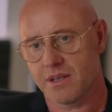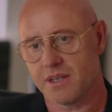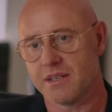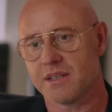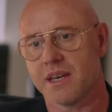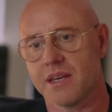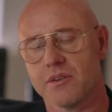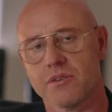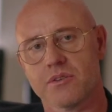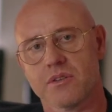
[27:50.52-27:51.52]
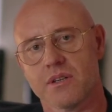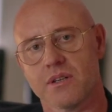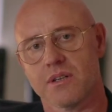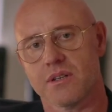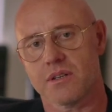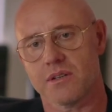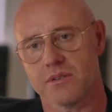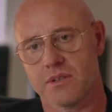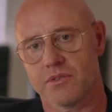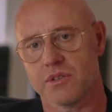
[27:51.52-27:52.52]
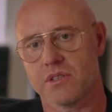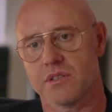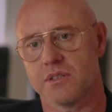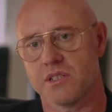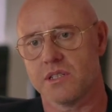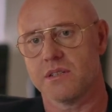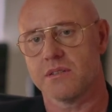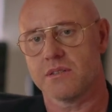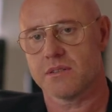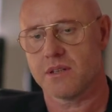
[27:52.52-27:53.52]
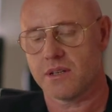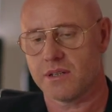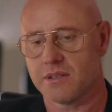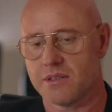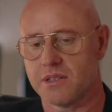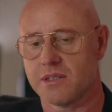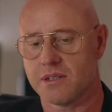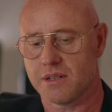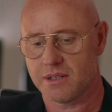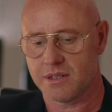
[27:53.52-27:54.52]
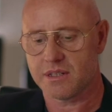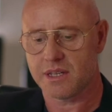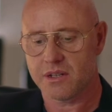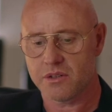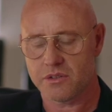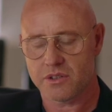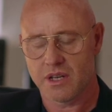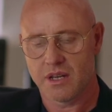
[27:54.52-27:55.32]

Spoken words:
indicators, different gene indicators,